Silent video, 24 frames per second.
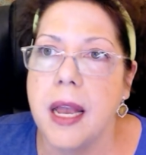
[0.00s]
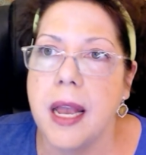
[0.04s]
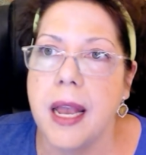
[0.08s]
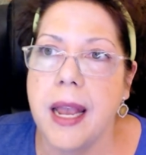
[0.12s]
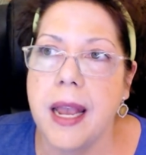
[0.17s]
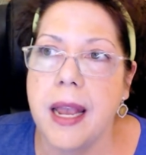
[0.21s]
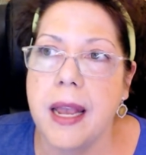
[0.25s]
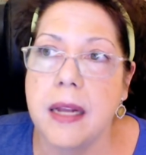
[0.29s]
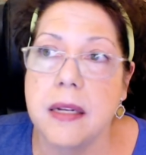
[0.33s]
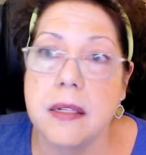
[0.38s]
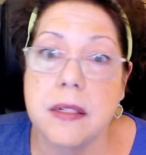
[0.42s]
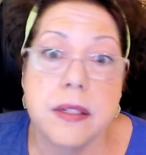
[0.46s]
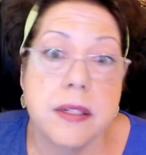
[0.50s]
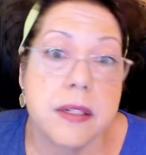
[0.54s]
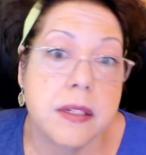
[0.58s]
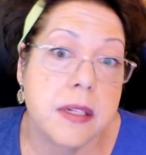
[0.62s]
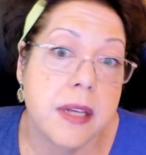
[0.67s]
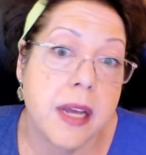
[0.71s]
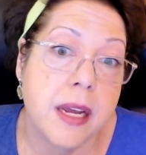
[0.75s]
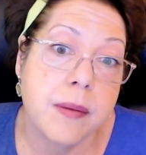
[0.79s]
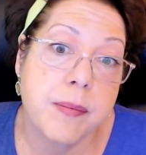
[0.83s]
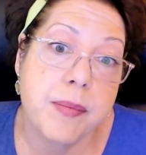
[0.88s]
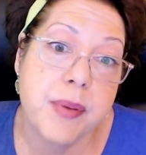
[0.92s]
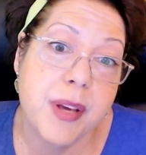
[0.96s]
And
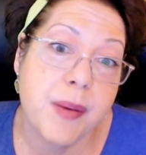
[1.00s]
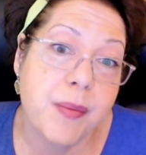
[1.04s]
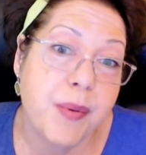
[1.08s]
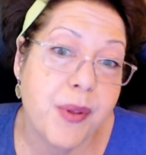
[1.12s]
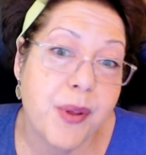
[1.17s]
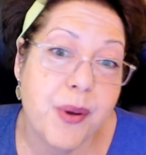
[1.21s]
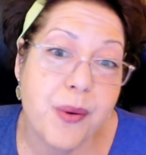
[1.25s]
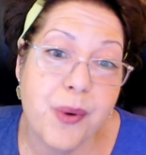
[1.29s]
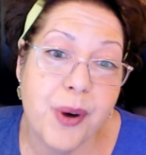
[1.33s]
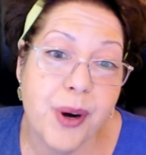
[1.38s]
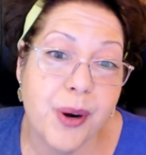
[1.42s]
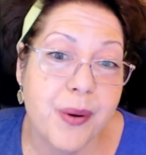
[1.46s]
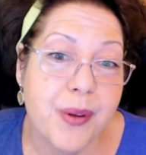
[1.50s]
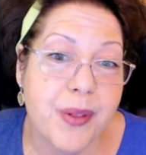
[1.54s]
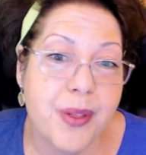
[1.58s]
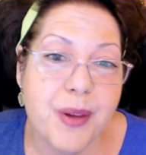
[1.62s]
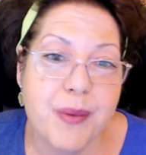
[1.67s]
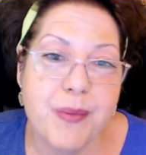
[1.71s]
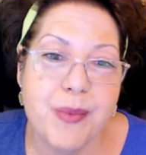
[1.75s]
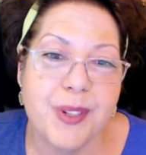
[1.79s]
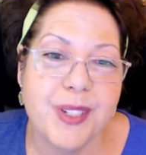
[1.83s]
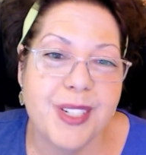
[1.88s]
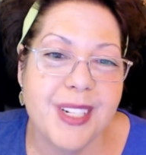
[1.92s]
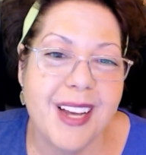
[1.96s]
people that work with
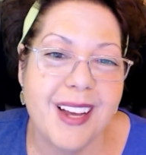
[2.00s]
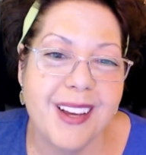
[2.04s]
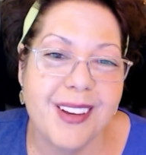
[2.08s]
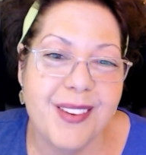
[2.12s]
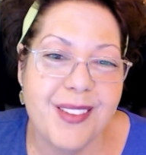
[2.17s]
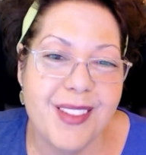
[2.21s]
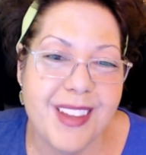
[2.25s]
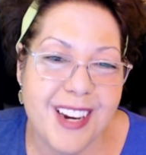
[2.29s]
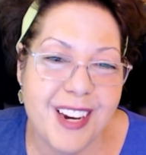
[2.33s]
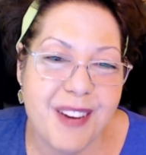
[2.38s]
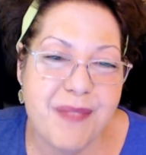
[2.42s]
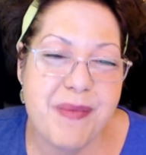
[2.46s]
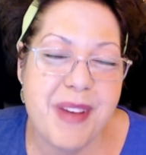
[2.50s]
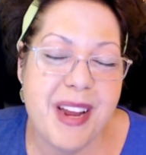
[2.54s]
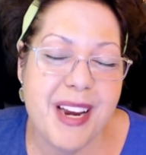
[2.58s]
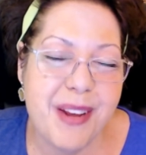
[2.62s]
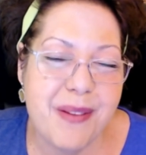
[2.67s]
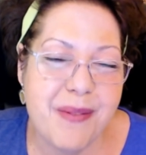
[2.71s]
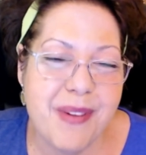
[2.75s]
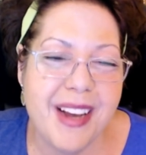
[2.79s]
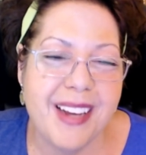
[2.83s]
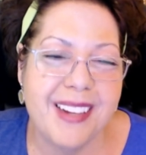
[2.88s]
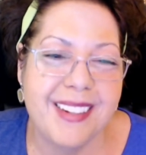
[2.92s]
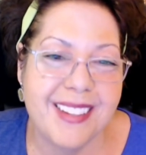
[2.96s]
them will tell you that in many
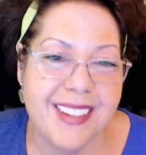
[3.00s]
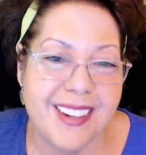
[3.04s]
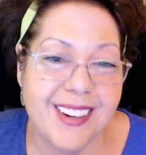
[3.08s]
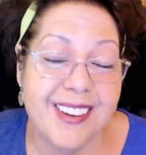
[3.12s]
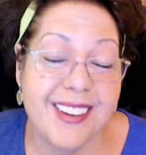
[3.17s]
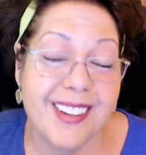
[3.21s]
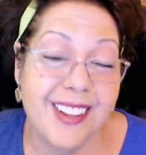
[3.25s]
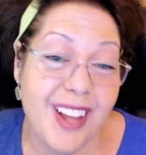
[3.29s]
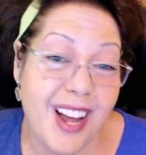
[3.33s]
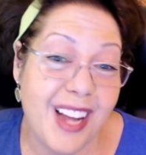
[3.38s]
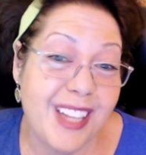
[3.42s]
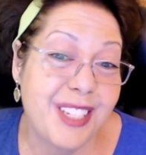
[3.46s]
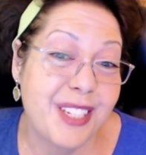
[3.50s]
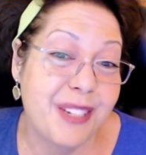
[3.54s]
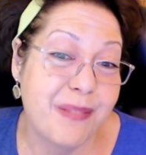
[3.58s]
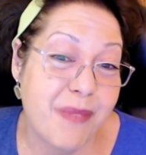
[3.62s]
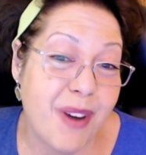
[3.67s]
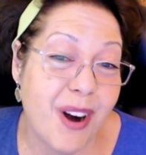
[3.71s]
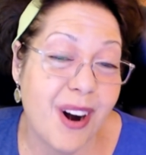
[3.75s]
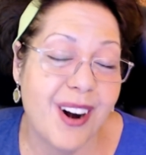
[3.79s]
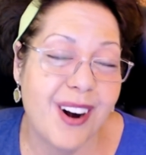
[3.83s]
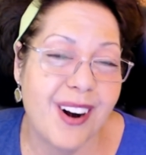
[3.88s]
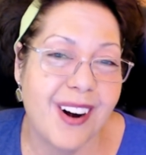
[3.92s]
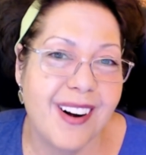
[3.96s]
ways, they're a lot
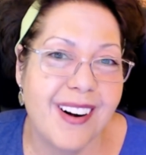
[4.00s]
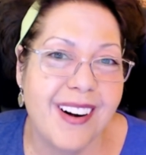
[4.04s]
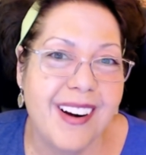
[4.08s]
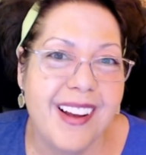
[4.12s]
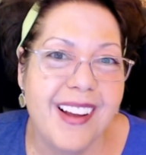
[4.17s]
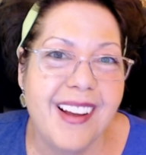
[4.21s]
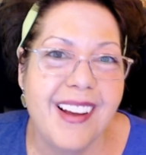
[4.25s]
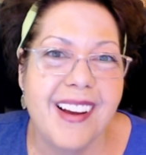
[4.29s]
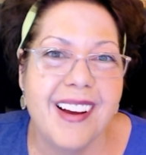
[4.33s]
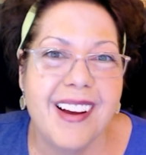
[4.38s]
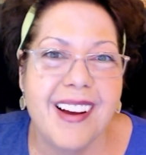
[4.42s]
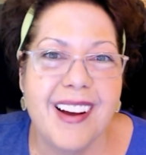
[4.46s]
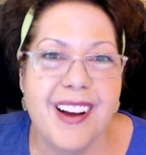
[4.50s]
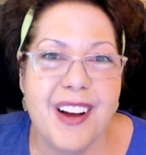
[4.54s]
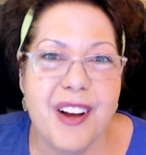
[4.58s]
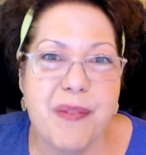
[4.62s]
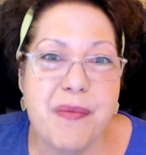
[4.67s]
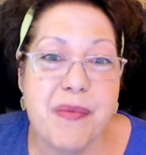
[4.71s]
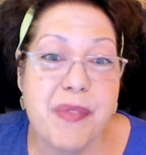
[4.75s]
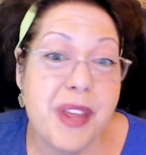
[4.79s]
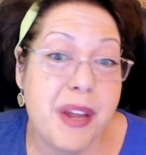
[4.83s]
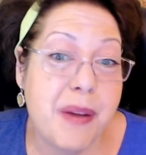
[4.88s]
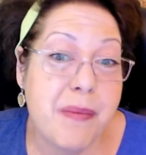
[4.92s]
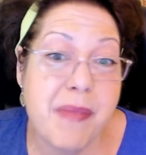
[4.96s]
smarter
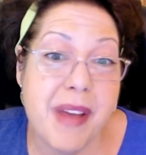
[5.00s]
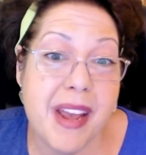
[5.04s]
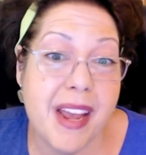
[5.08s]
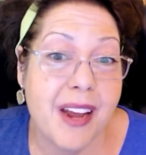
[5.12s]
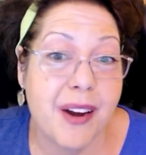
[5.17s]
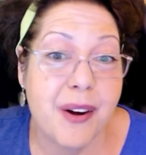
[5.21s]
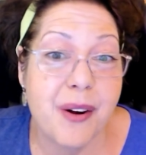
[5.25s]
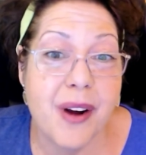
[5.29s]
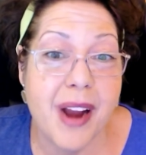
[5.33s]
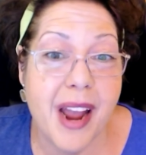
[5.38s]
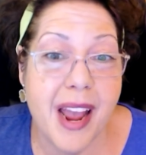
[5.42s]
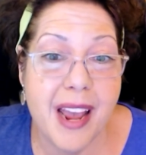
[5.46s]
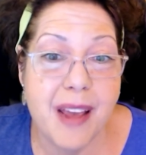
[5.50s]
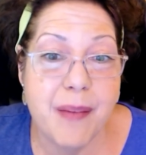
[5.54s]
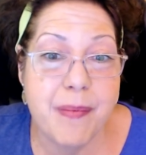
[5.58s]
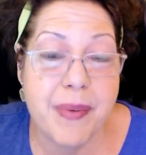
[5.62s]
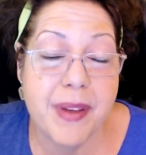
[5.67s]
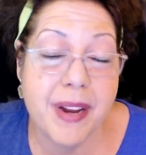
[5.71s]
than man or ape.